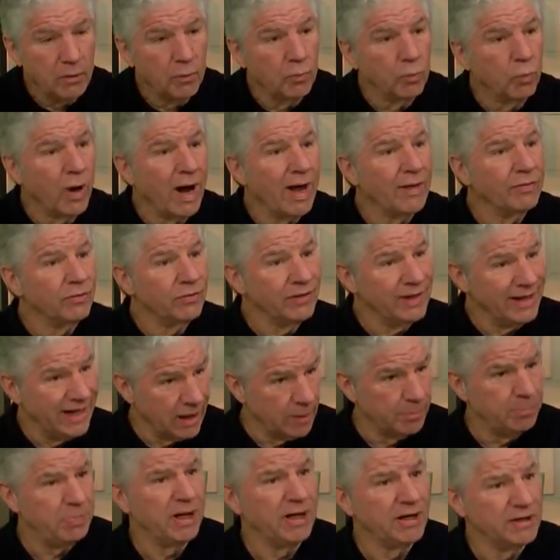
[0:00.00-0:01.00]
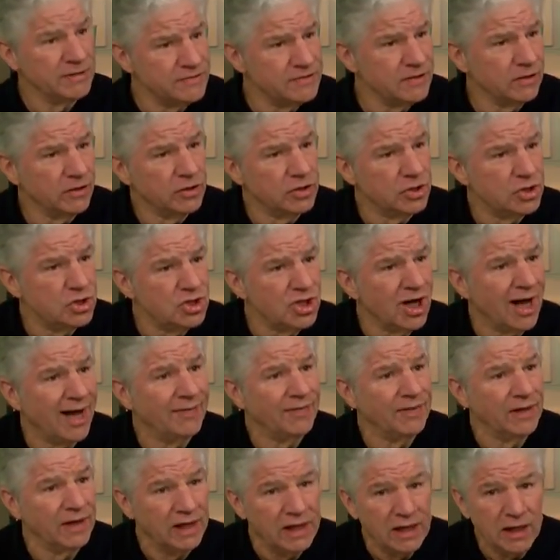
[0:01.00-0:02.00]
Rather than get a penicillin
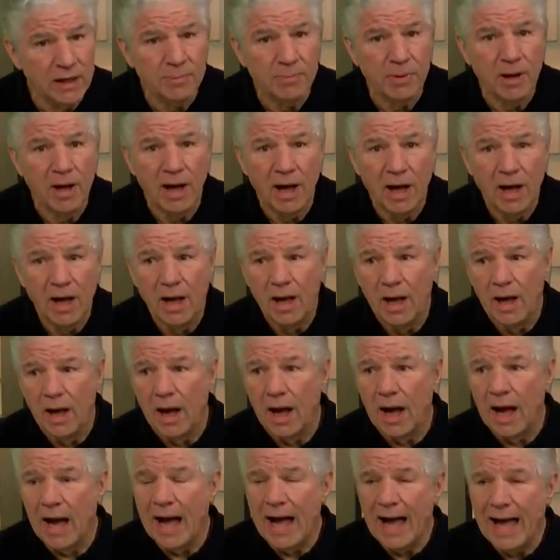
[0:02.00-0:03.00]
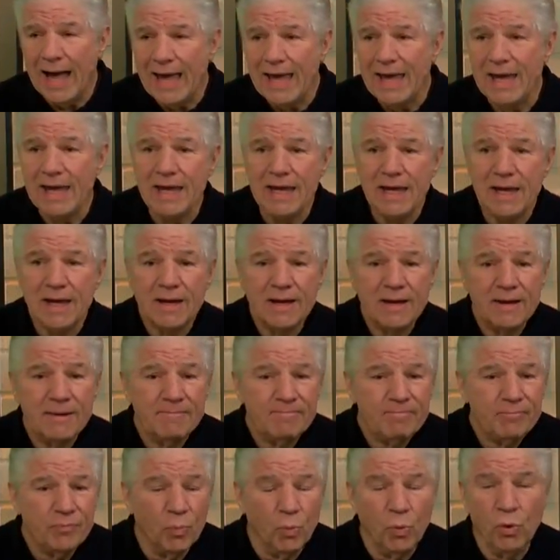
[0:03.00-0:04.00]
shot in the hip, I
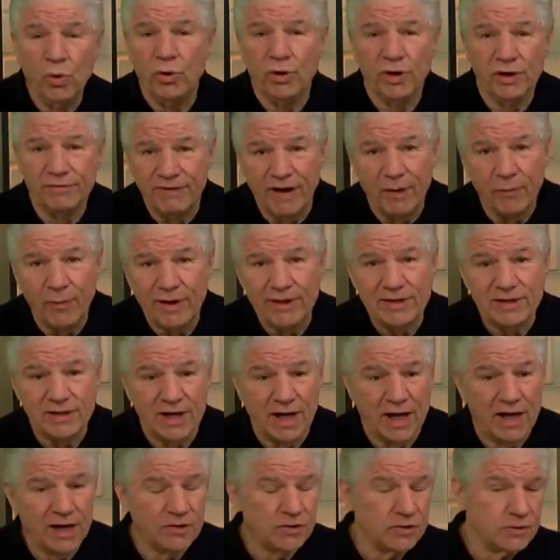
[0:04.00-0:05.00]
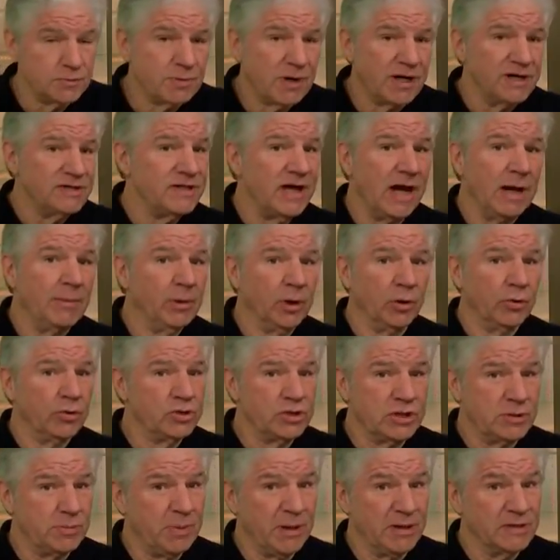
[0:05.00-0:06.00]
would, if I went to doctors, probably say I'm
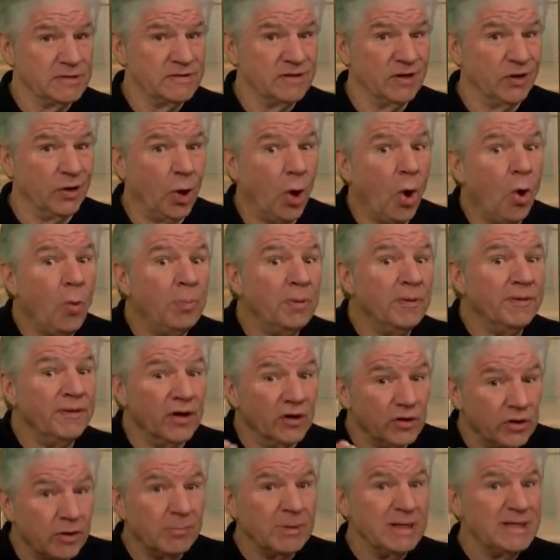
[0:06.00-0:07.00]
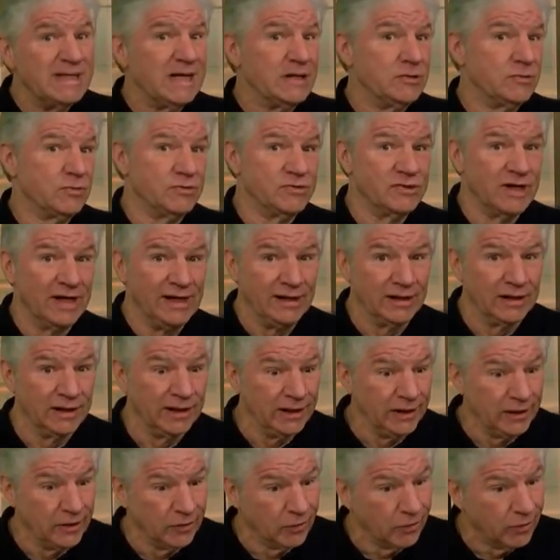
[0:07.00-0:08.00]
allergic to penicillin, hoping they'll give me
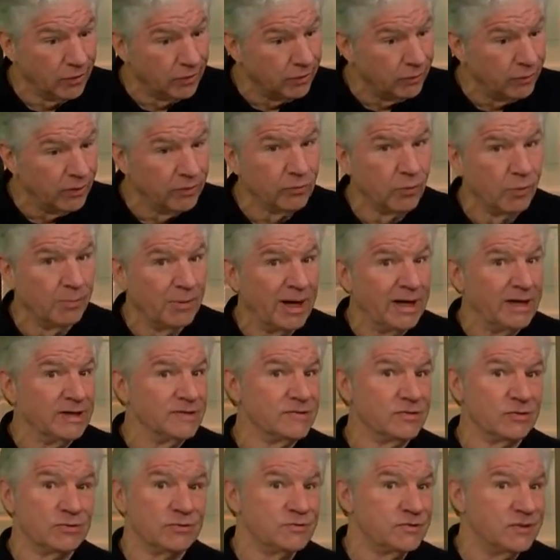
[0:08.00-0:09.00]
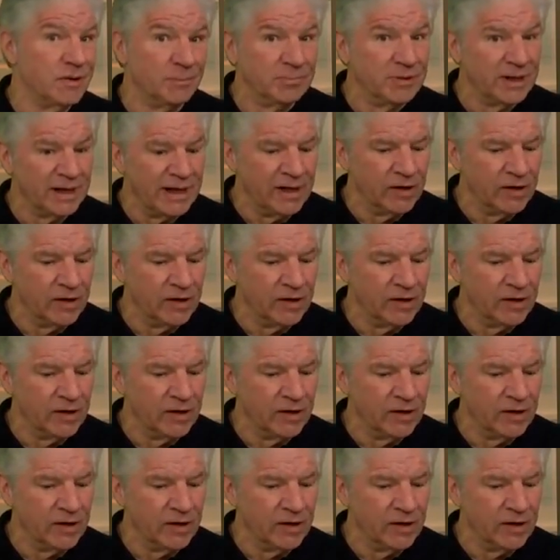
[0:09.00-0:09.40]
tetracycline or erythromycin or something